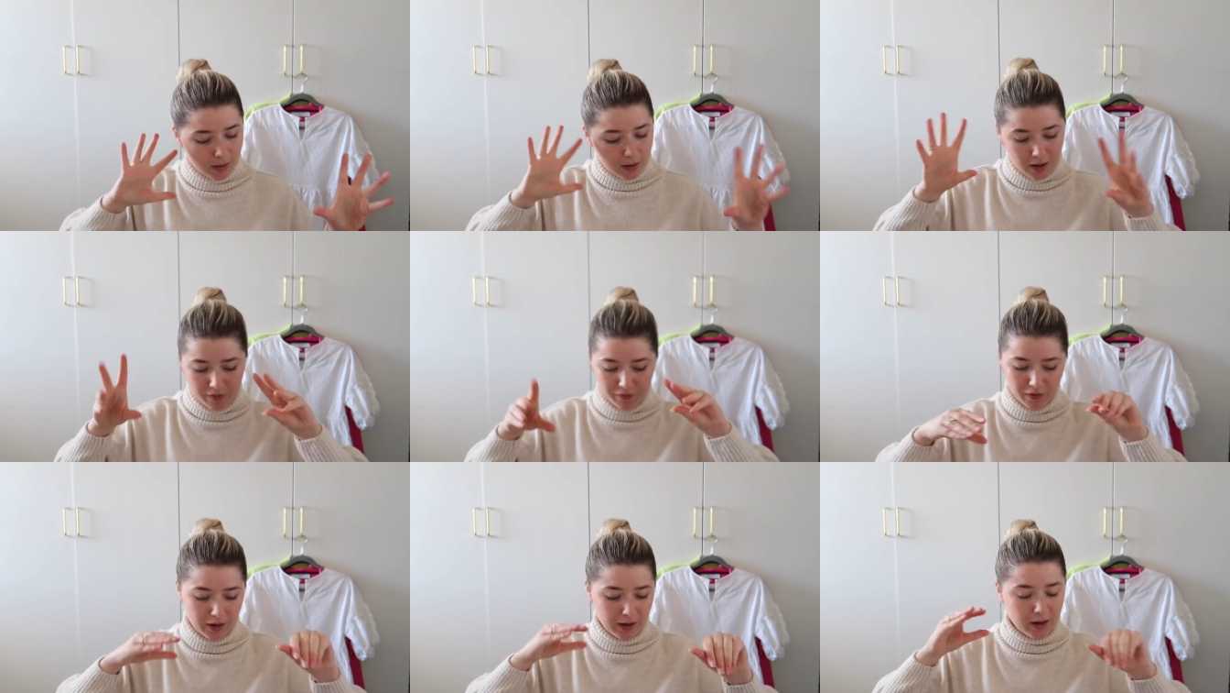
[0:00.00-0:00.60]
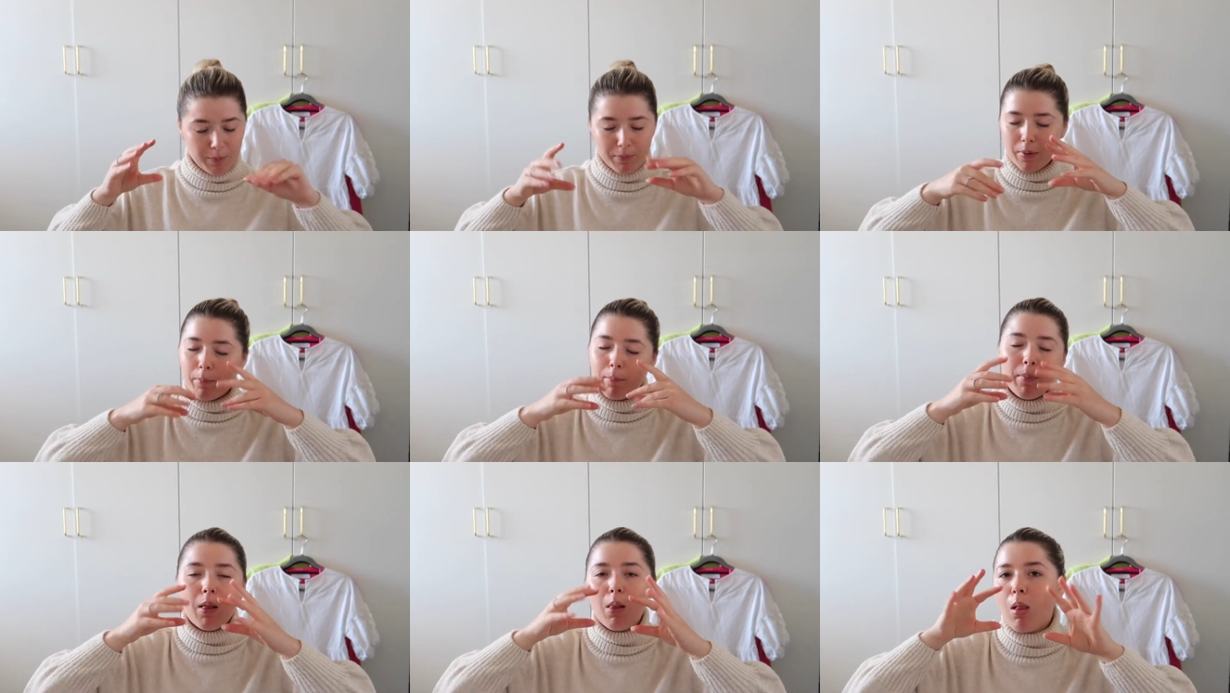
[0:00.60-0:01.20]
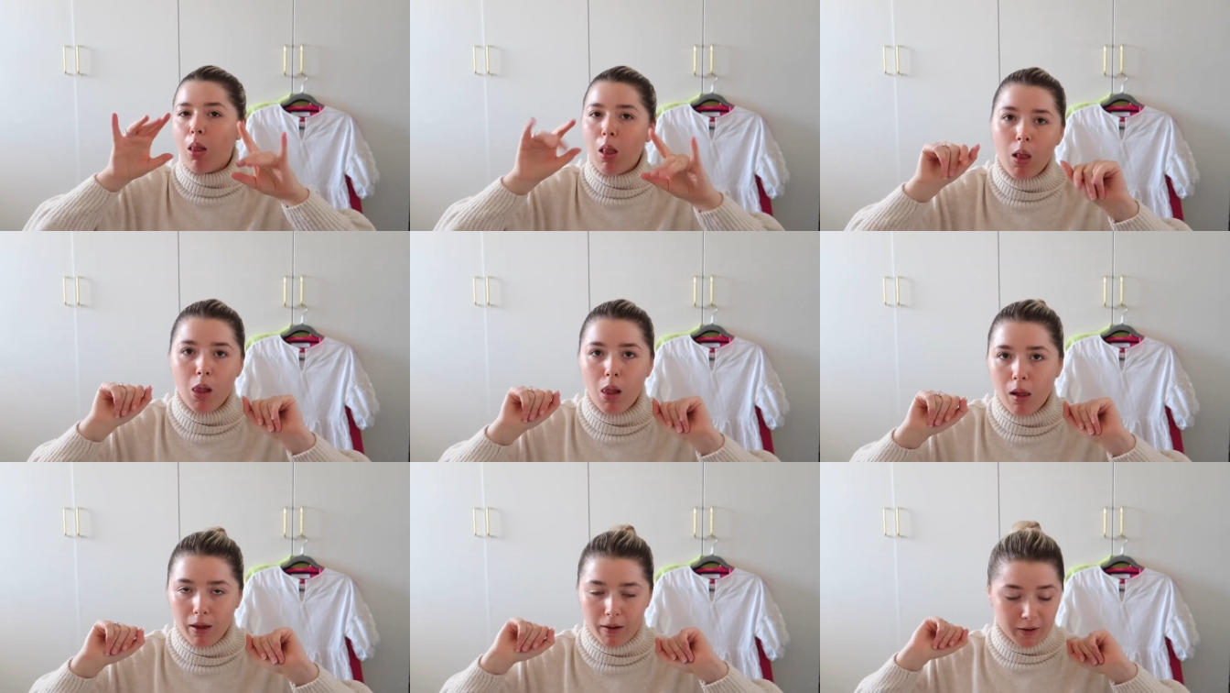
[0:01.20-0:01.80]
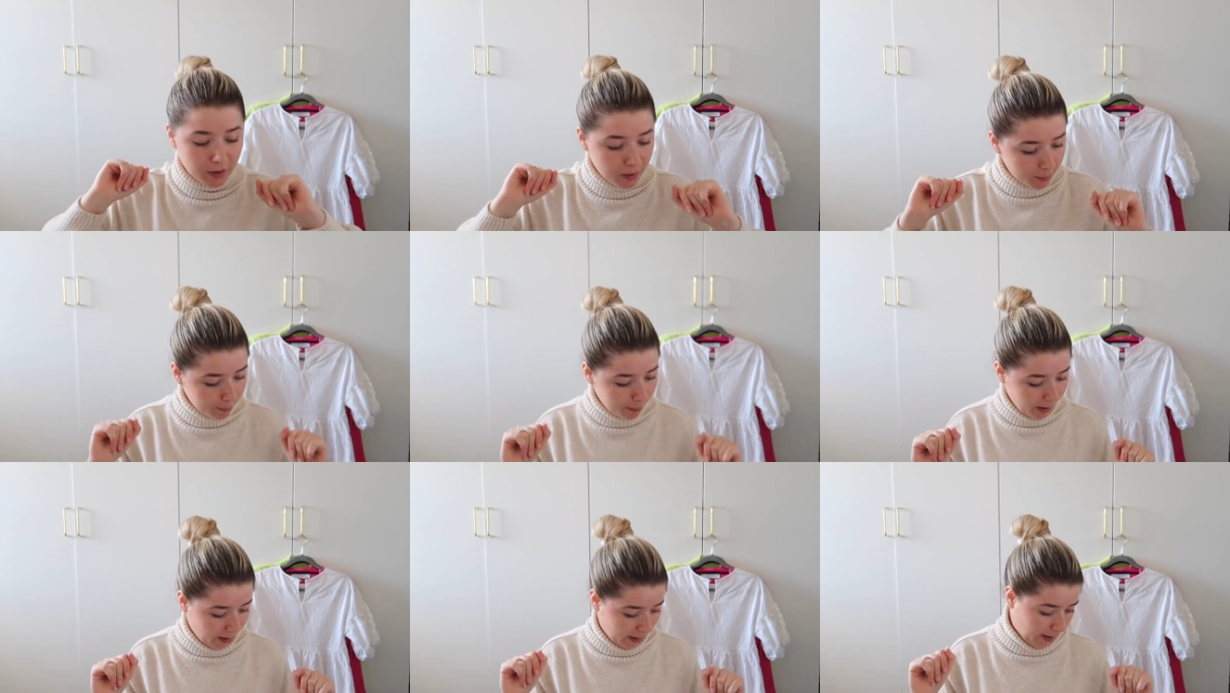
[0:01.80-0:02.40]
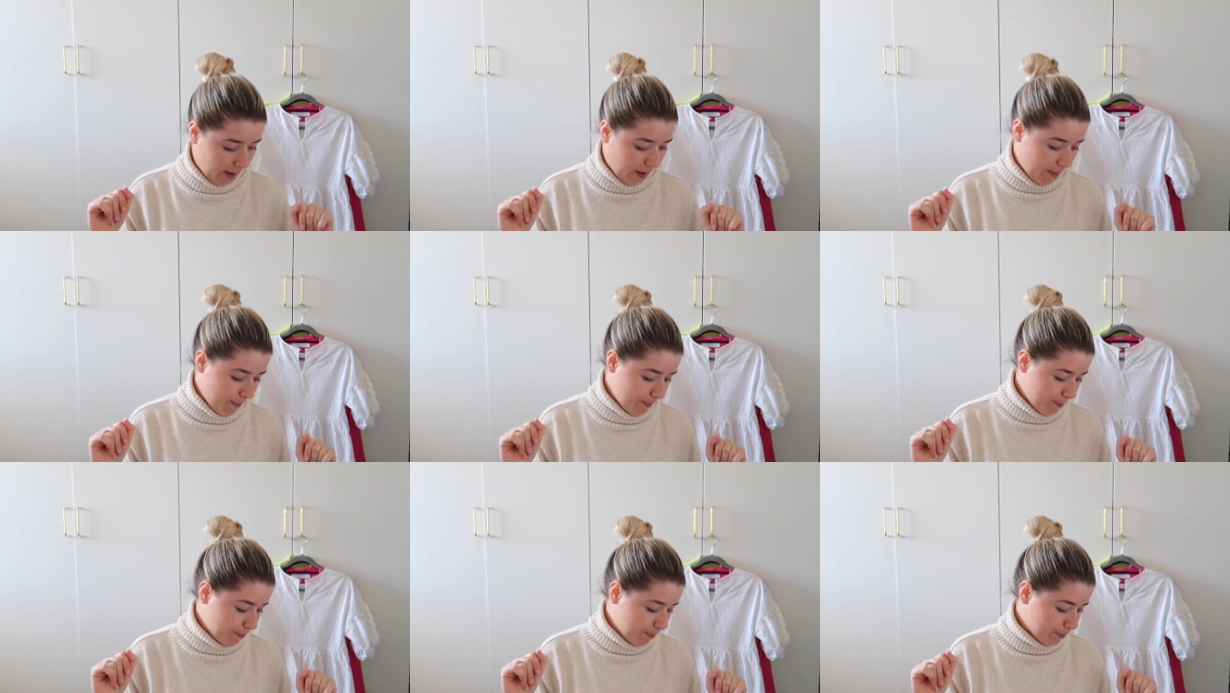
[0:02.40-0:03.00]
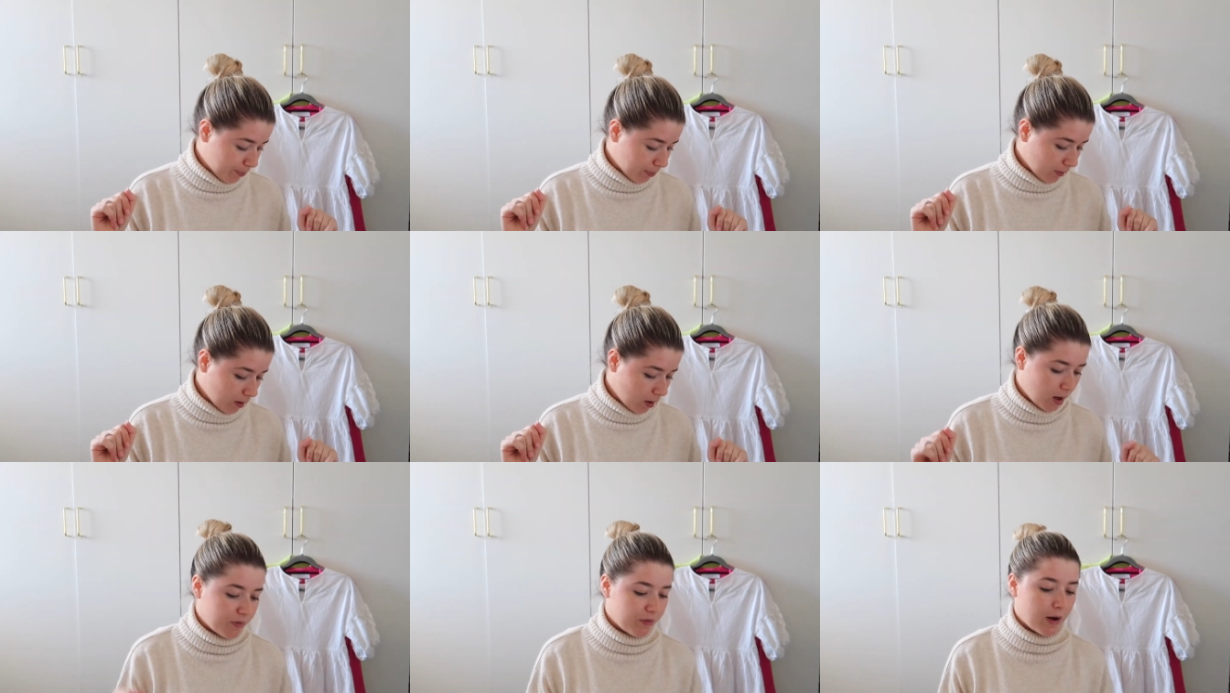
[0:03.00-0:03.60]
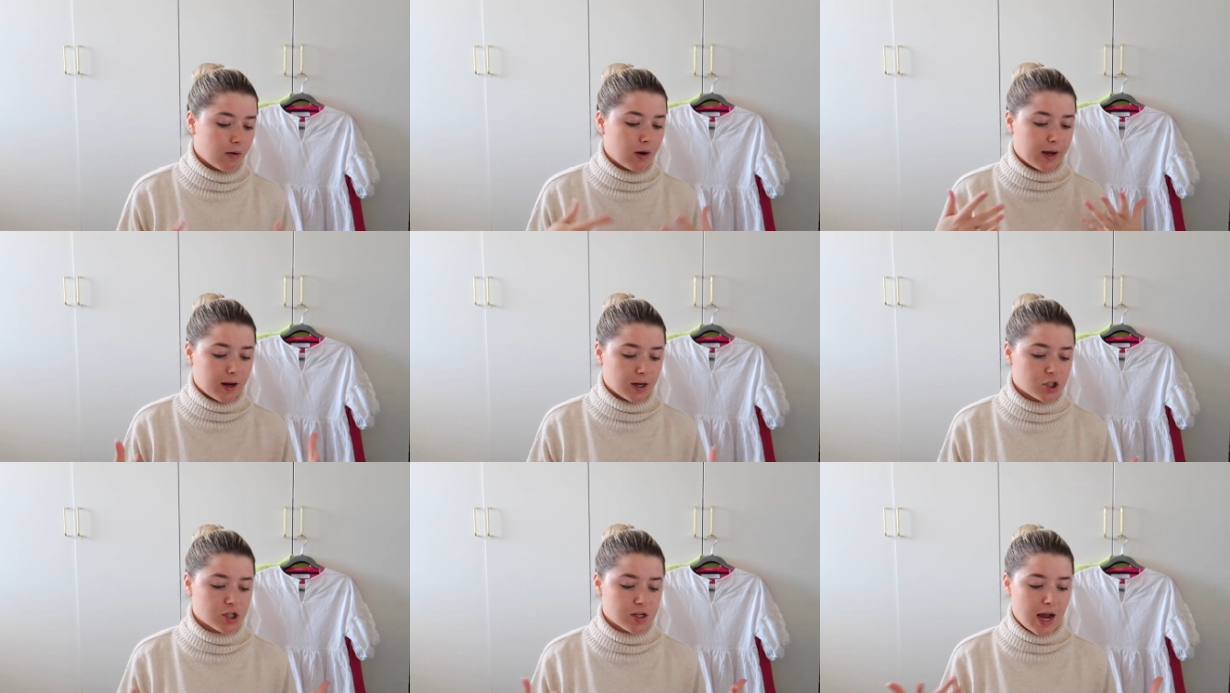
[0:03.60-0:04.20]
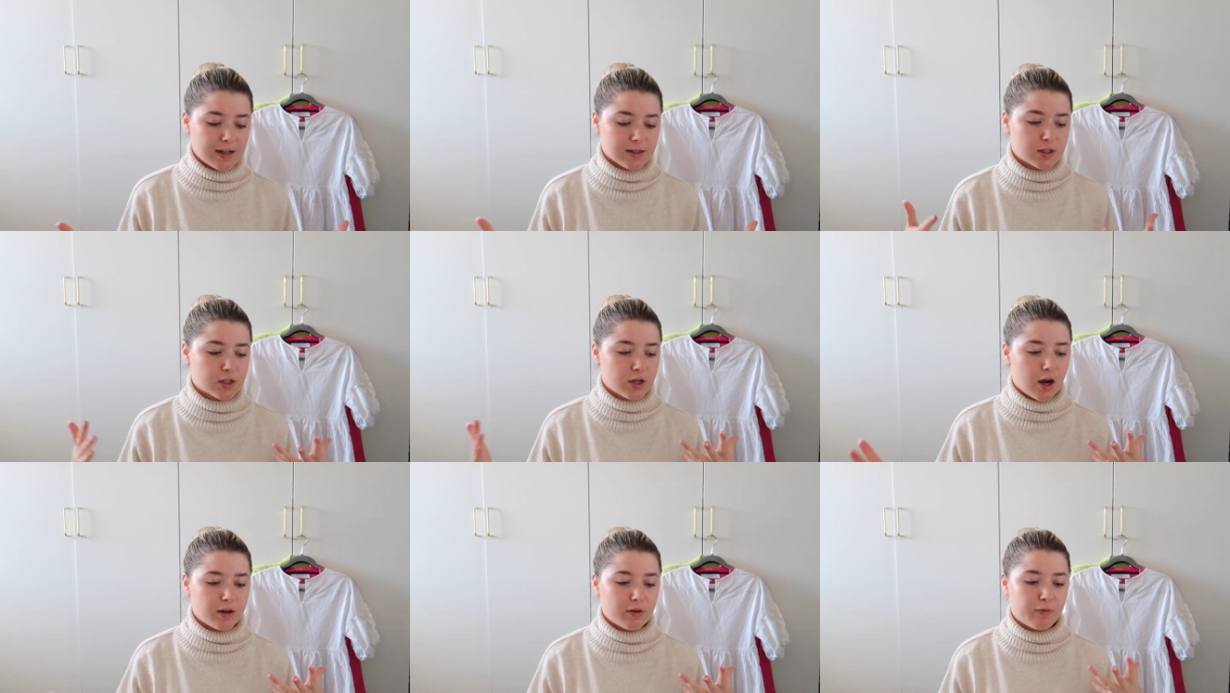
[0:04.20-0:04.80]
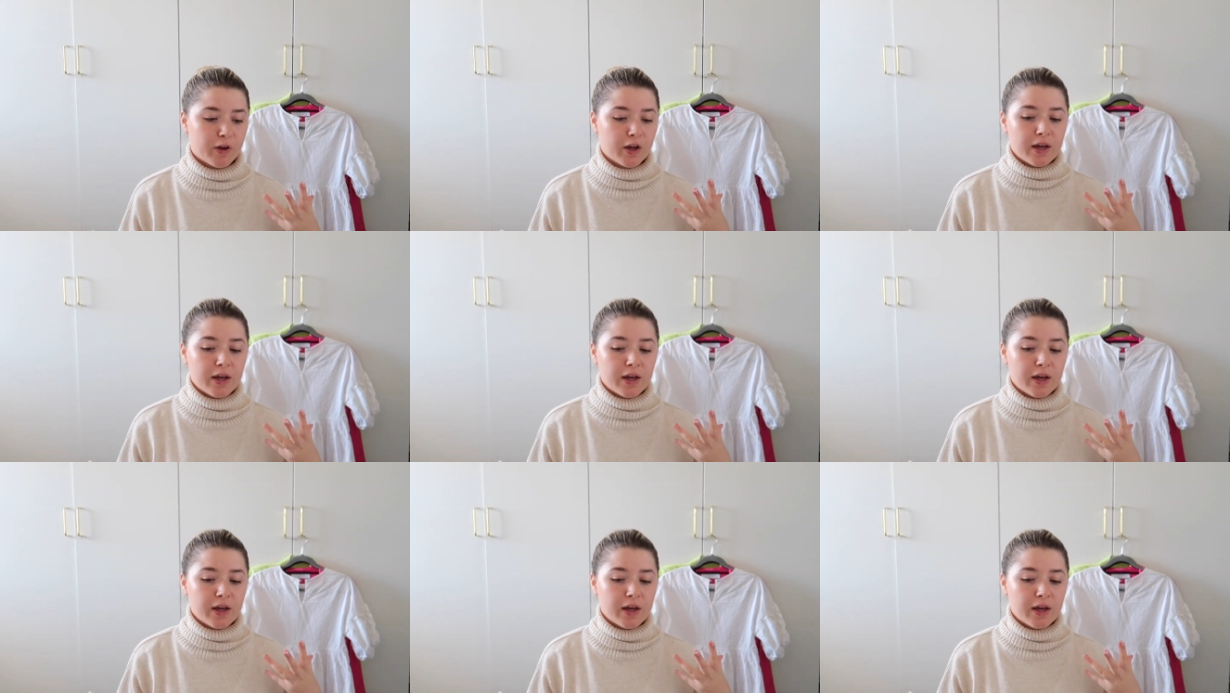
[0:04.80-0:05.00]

I feel like I'm, but I felt like I just had to kind of